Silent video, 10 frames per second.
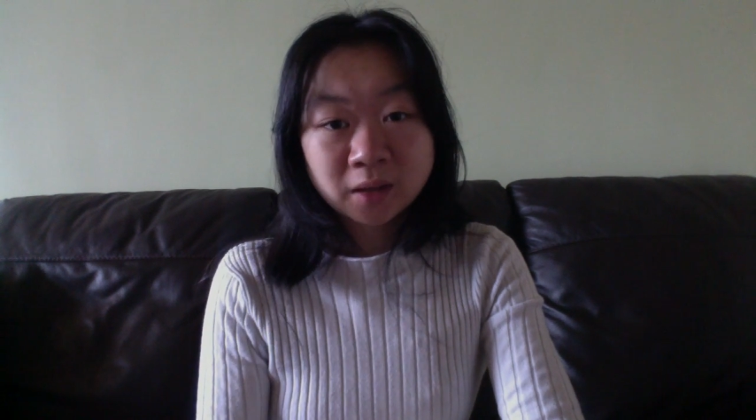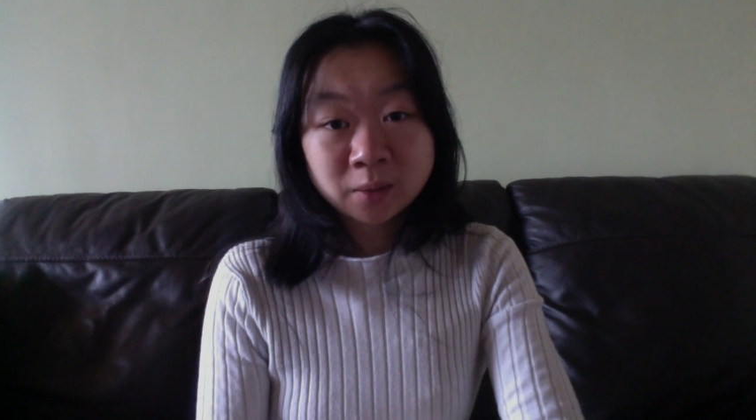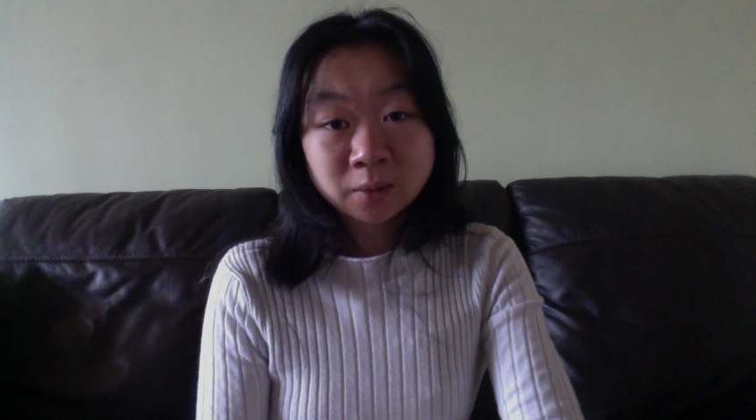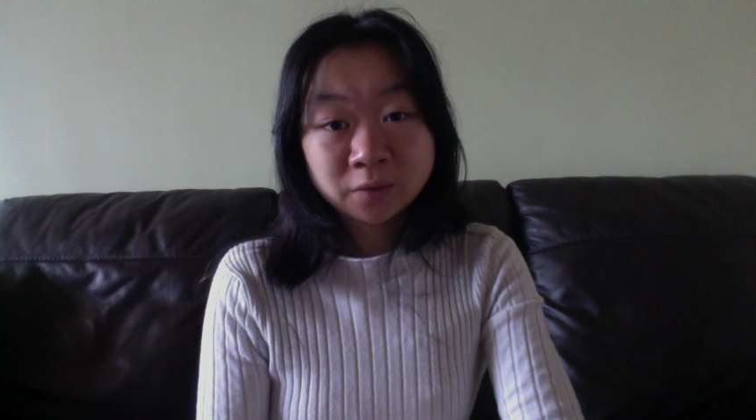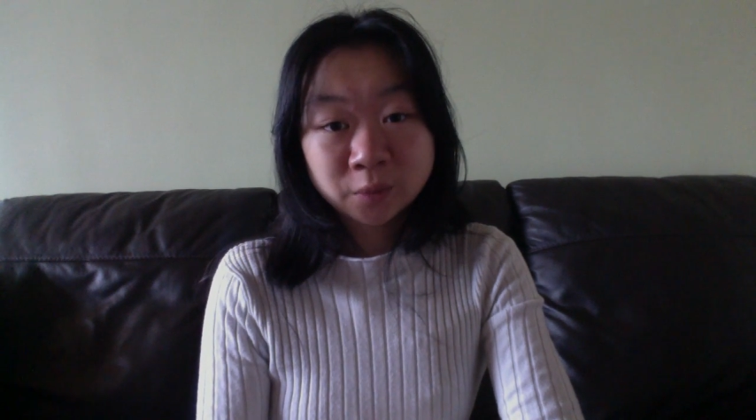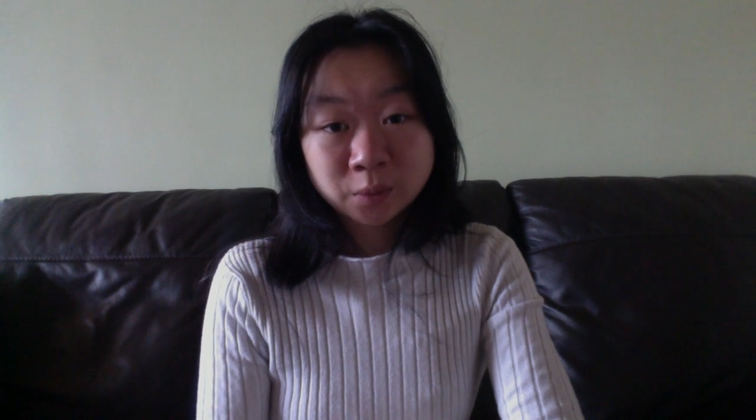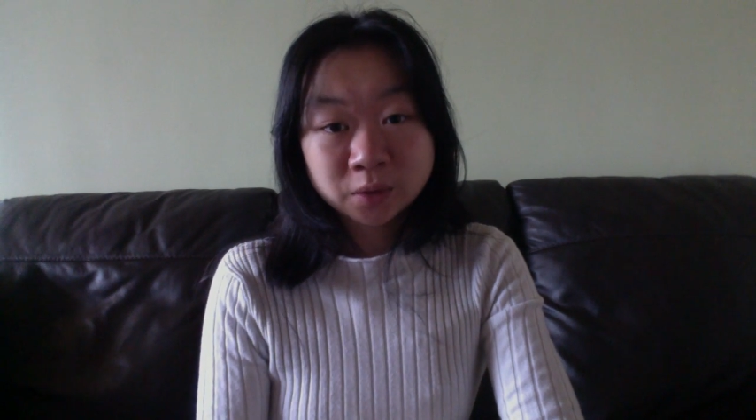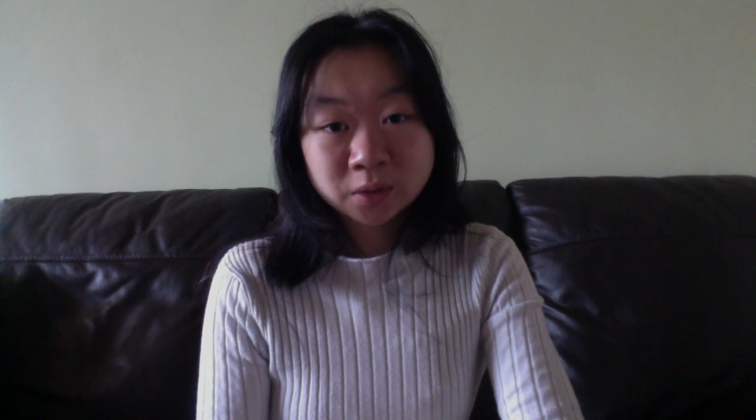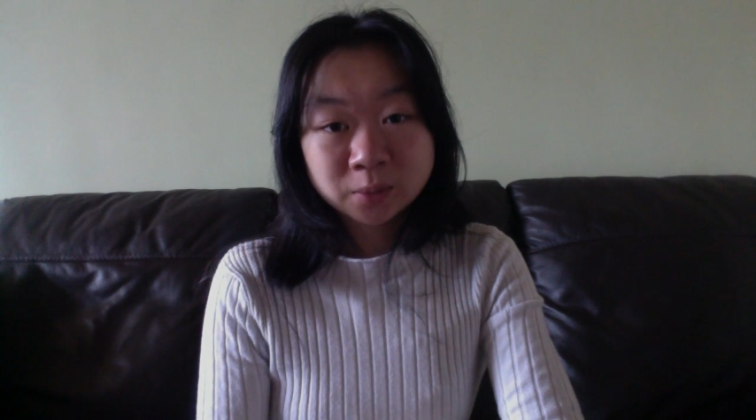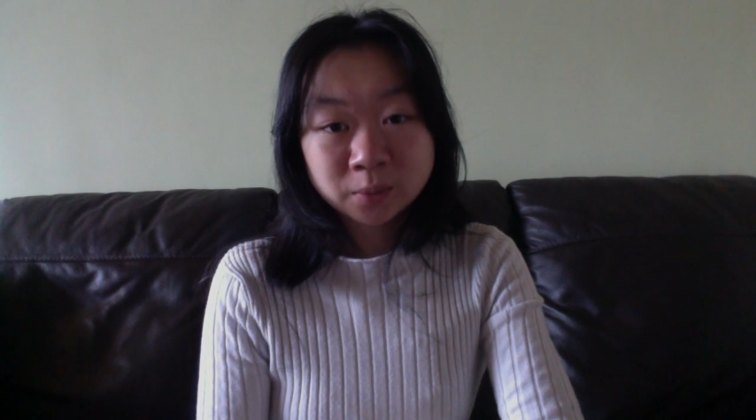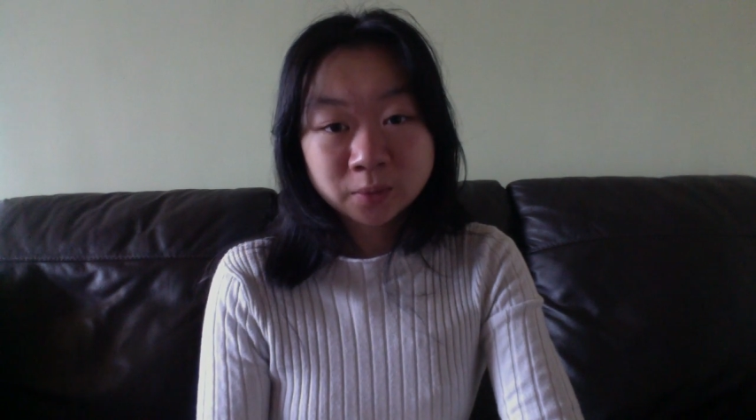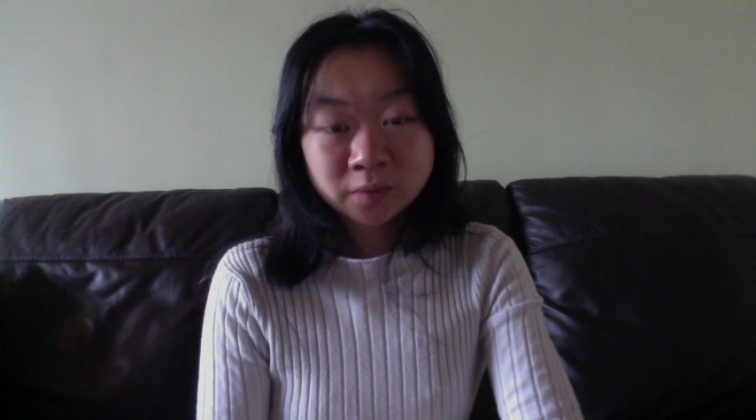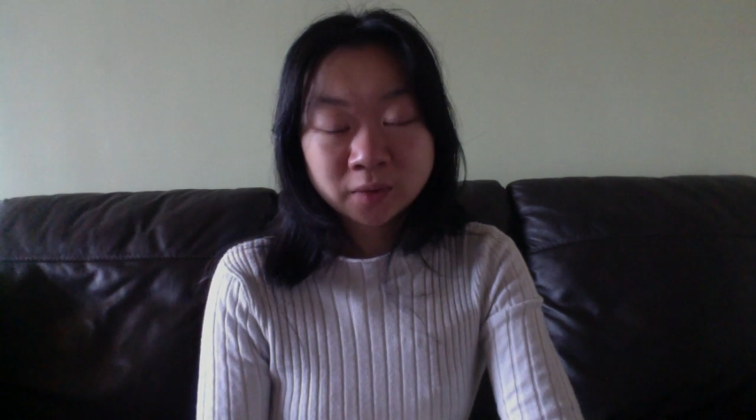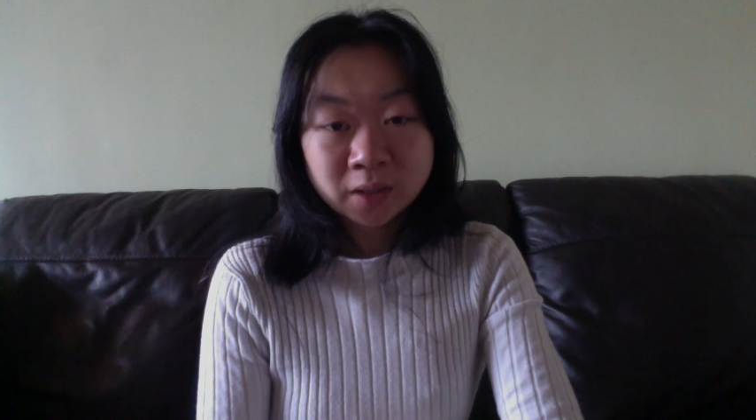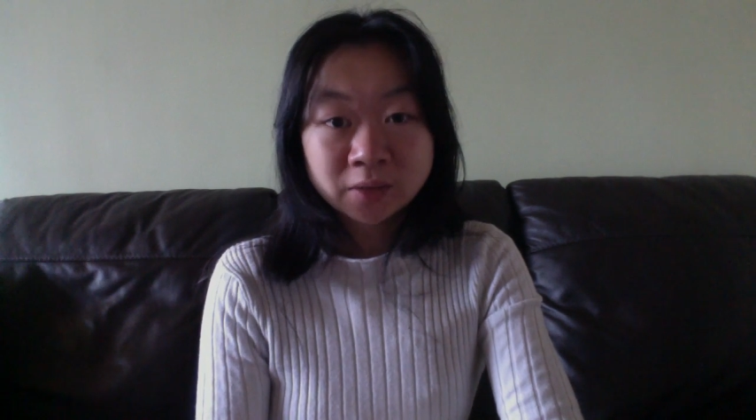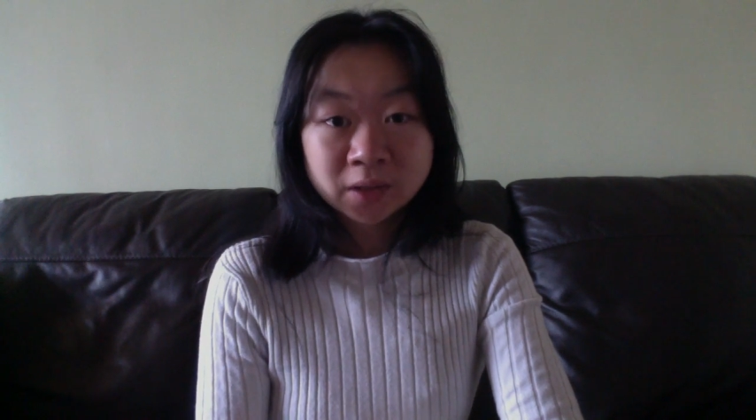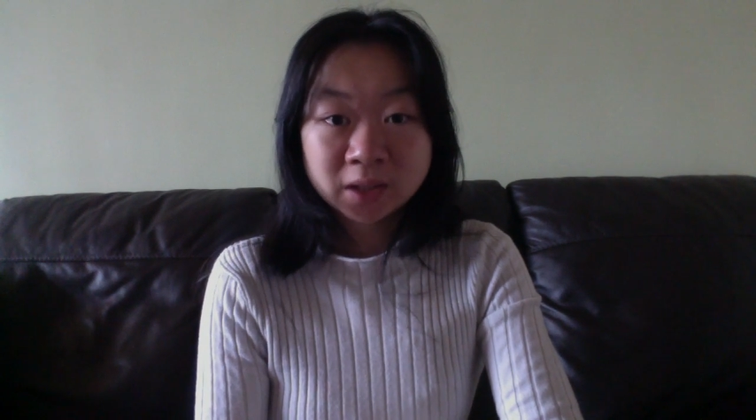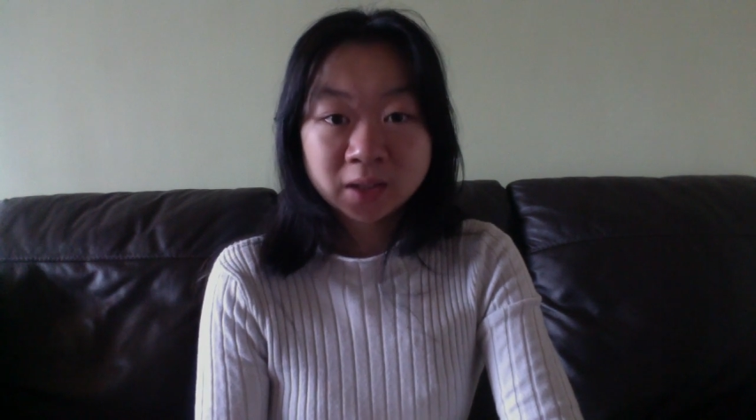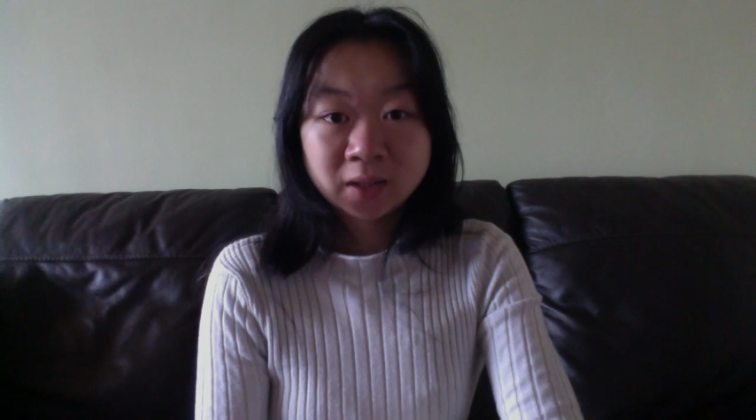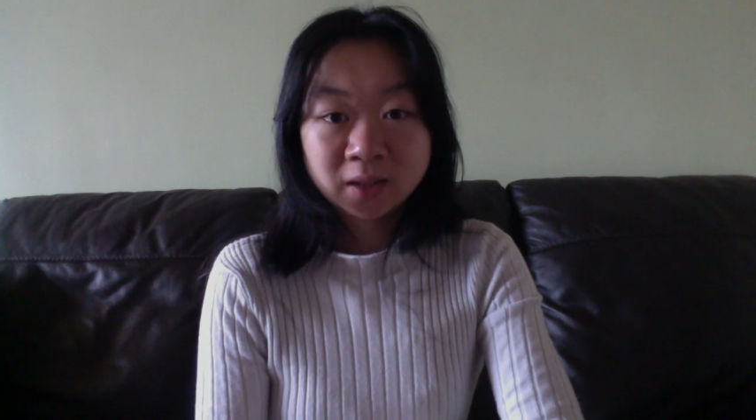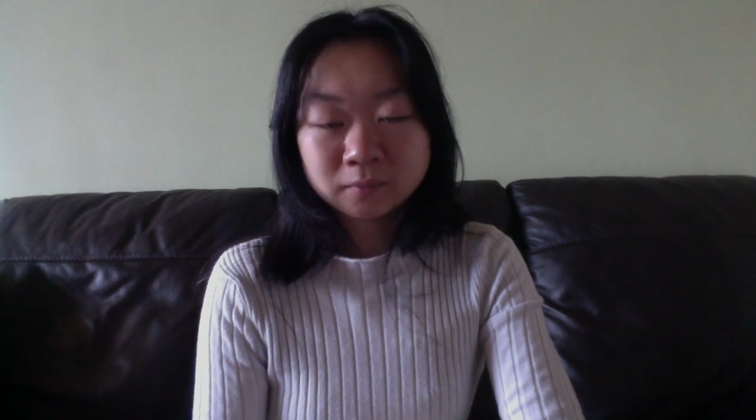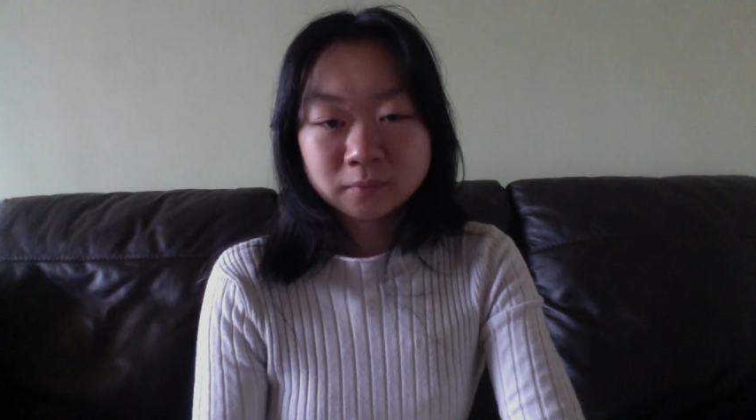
our thoughts with clarity